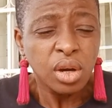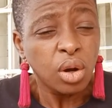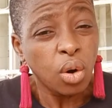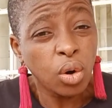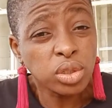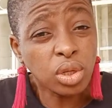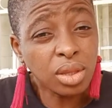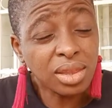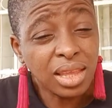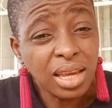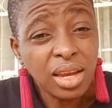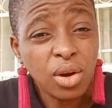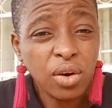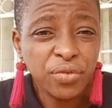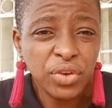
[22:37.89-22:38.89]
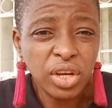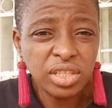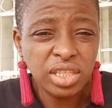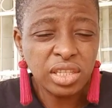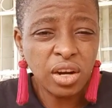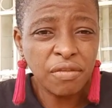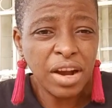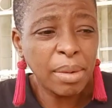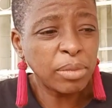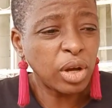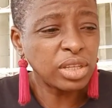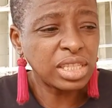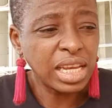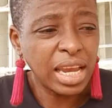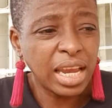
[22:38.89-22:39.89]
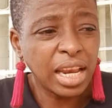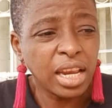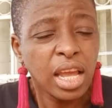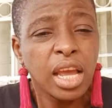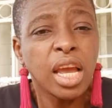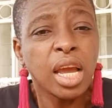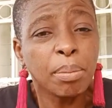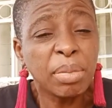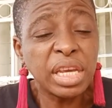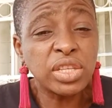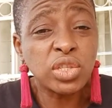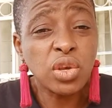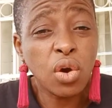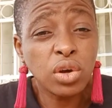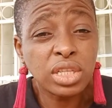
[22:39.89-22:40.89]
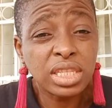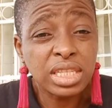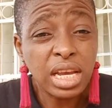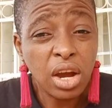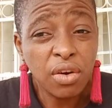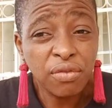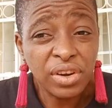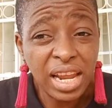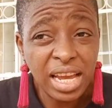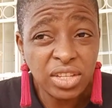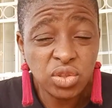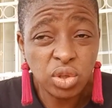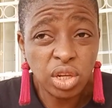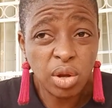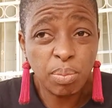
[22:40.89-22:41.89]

Also think of yourself. I'm not saying be so selfless